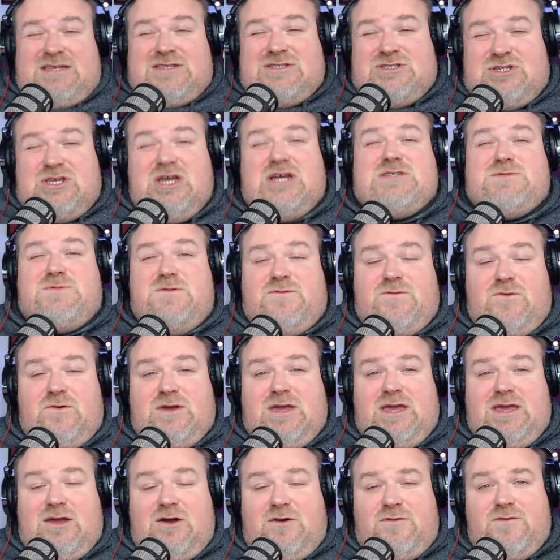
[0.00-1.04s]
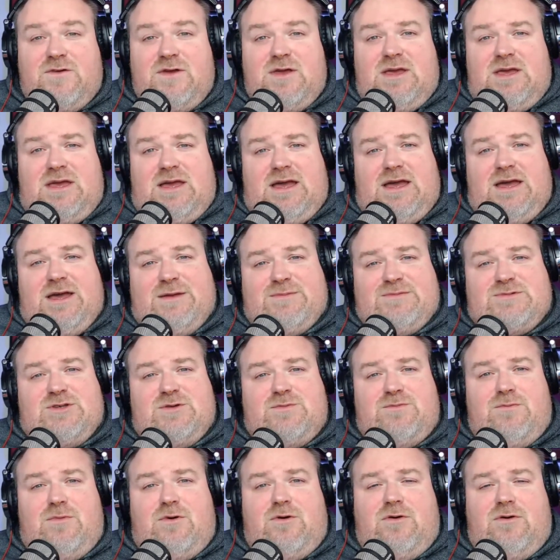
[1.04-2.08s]
just before kickoff um,
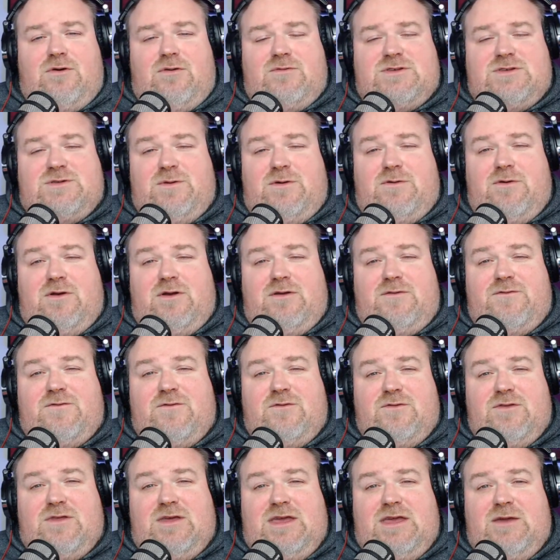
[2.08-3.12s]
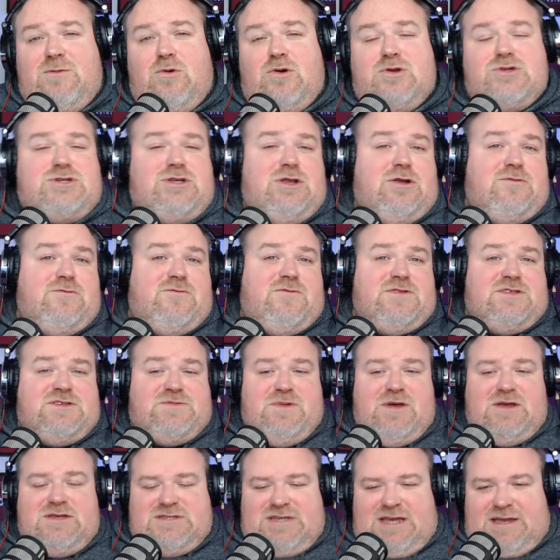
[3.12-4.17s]
tomorrow tomorrow for the watch along for the
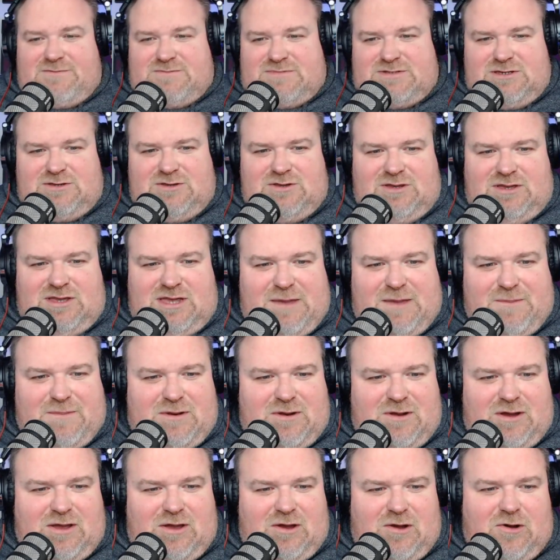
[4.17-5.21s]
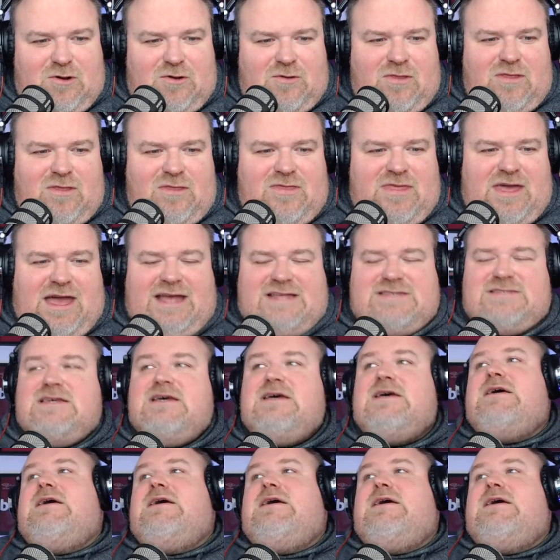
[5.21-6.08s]
Spurs game. So you can keep an eye on that.